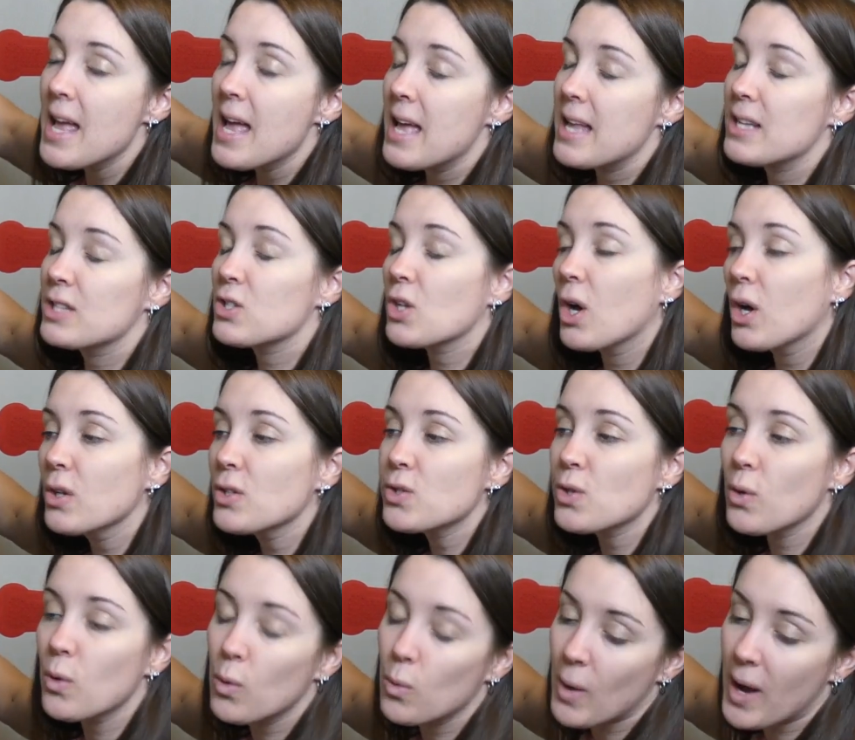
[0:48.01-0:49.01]
And it's
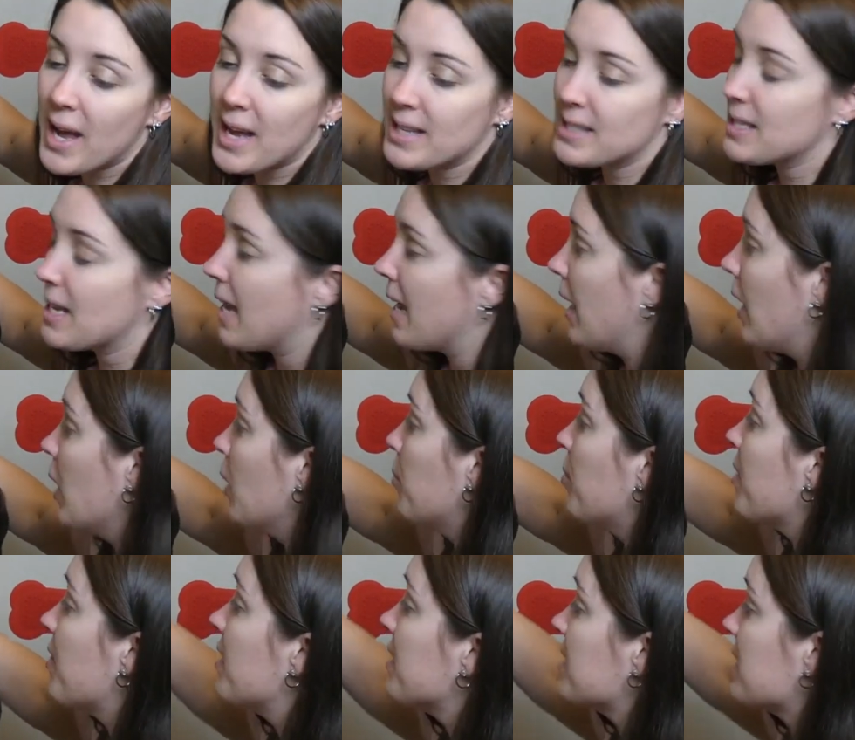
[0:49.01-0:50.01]
also a way to
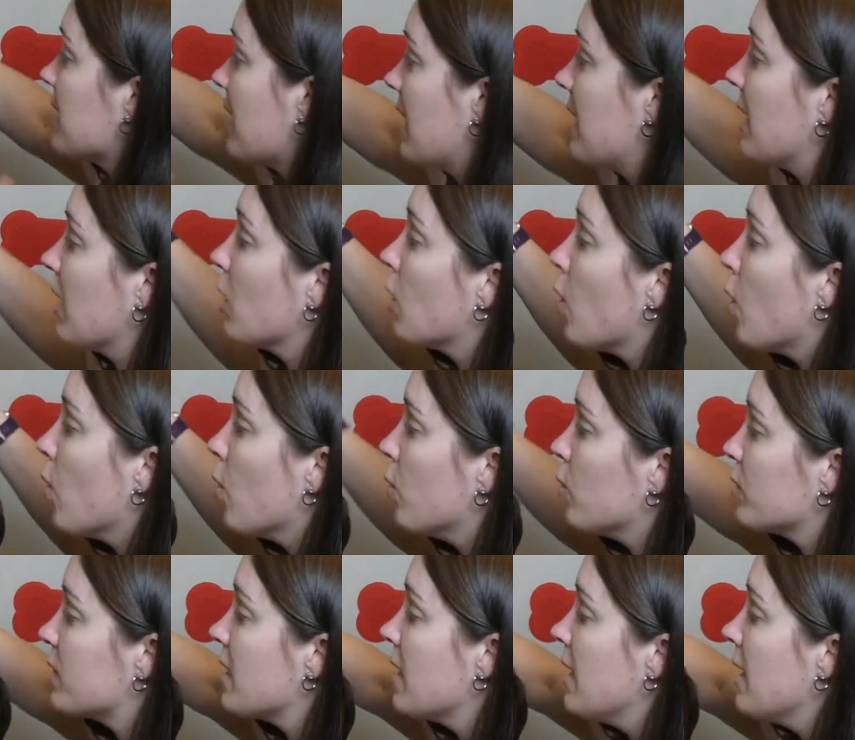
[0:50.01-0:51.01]
help the skin and
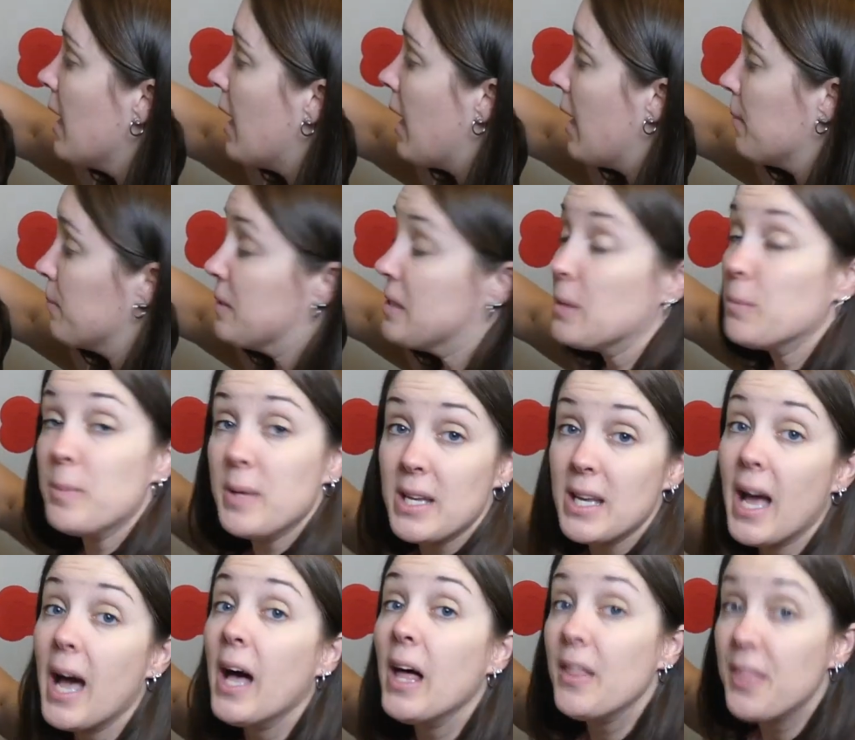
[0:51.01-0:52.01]
coat to be
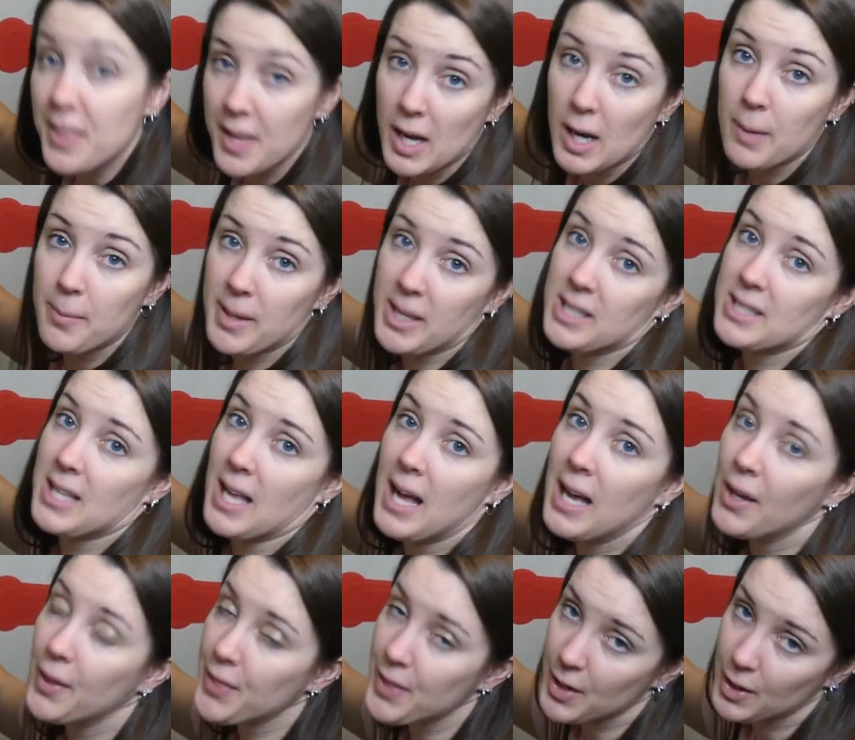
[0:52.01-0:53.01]
healthier, because the
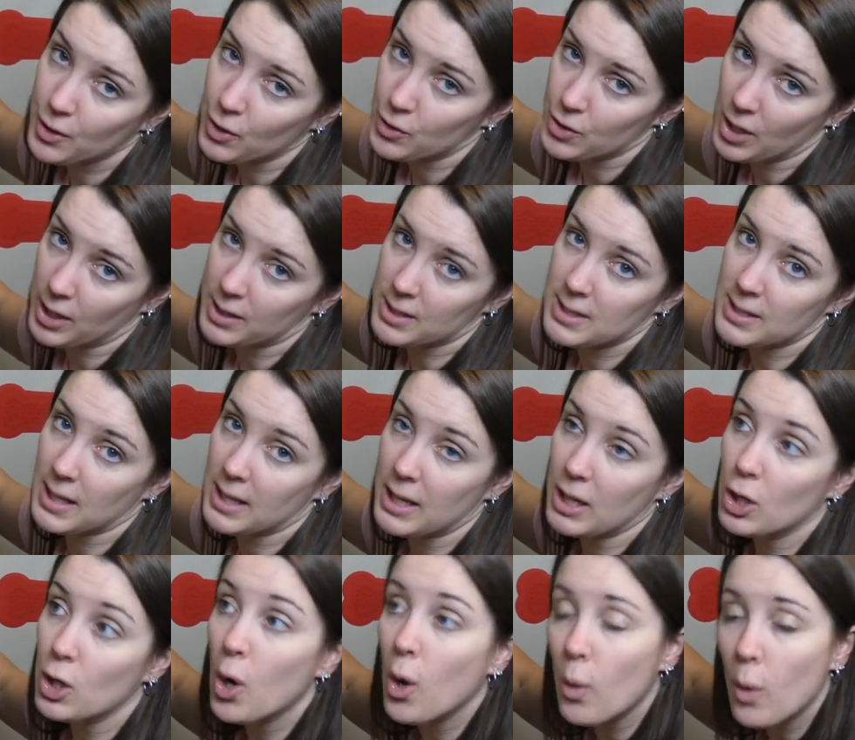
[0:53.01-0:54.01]
healthier your dog's skin
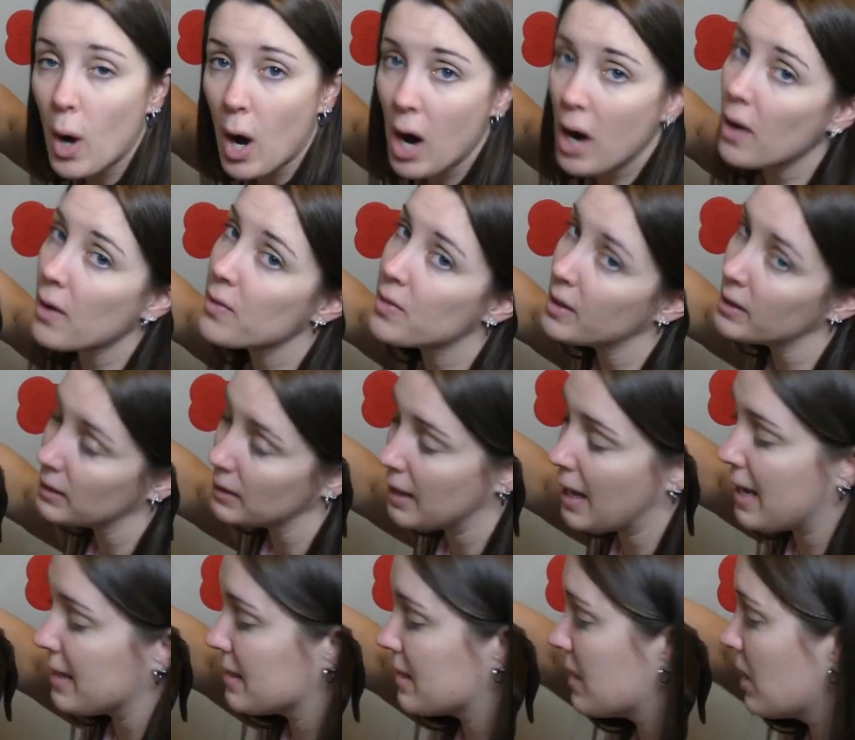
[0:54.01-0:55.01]
and coat are, the
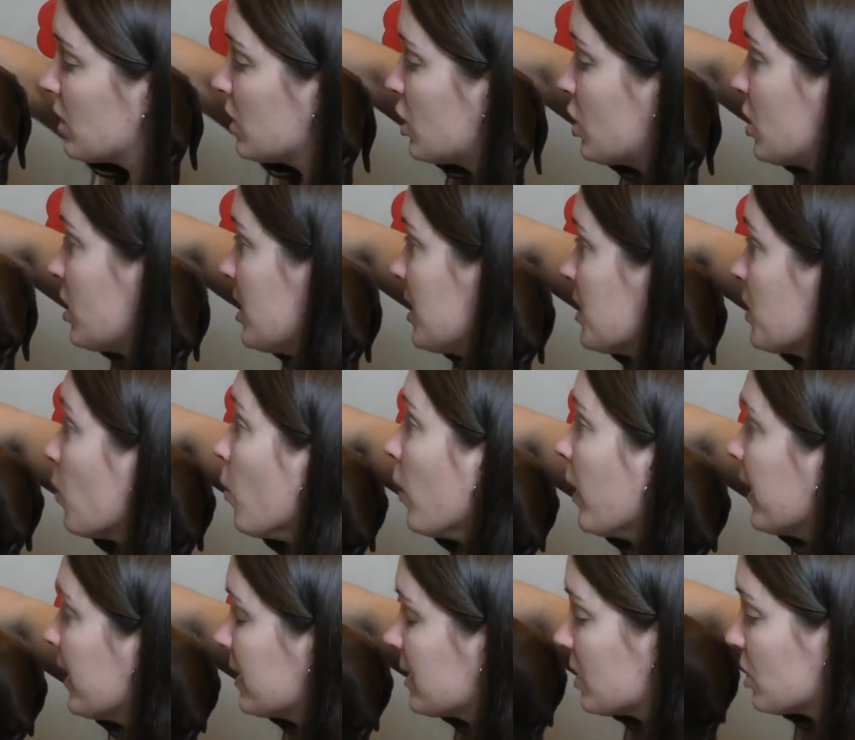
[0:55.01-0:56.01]
less she's
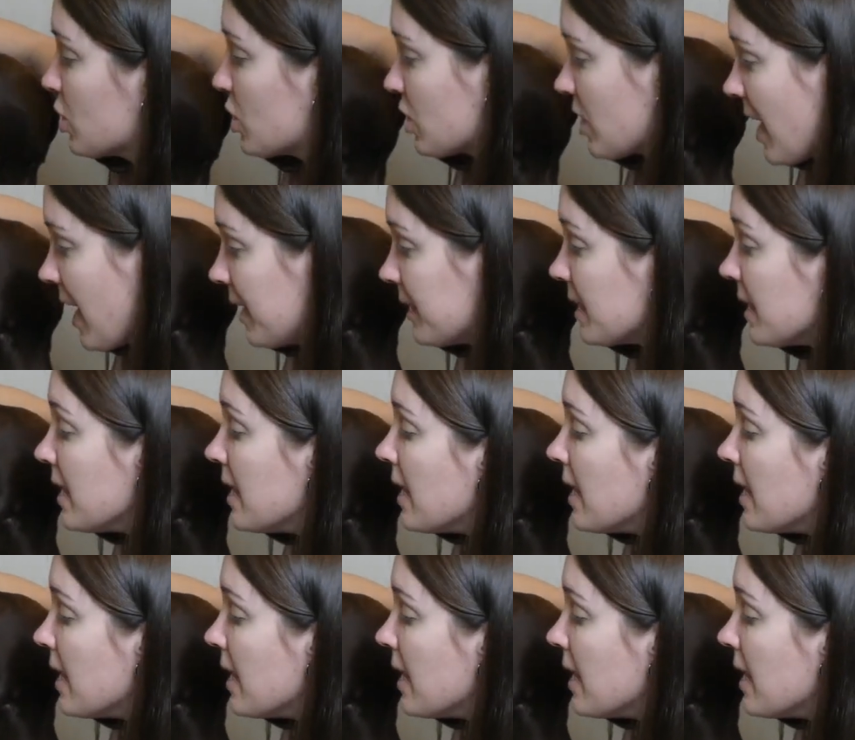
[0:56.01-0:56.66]
going to shed.